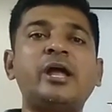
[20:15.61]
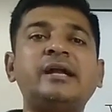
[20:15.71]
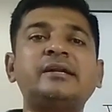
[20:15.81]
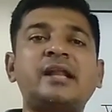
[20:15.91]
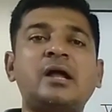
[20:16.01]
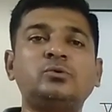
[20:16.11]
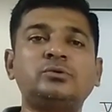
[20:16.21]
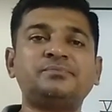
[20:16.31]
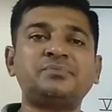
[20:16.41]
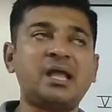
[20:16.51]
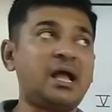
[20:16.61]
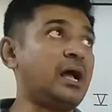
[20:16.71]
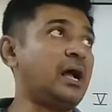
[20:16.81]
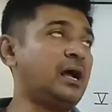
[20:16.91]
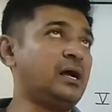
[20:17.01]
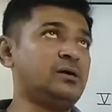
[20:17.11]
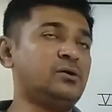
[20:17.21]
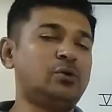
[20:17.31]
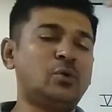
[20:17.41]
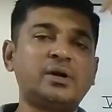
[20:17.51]
and round
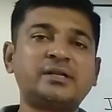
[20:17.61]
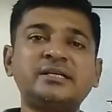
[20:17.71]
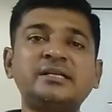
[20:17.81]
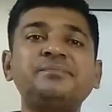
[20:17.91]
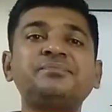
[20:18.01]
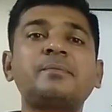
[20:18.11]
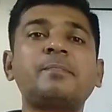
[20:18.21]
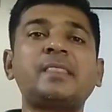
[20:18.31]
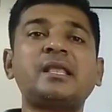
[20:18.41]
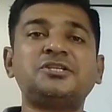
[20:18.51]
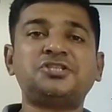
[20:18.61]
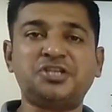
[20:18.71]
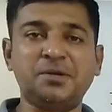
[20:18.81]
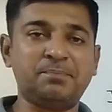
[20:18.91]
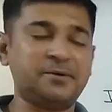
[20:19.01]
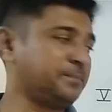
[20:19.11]
over the ship.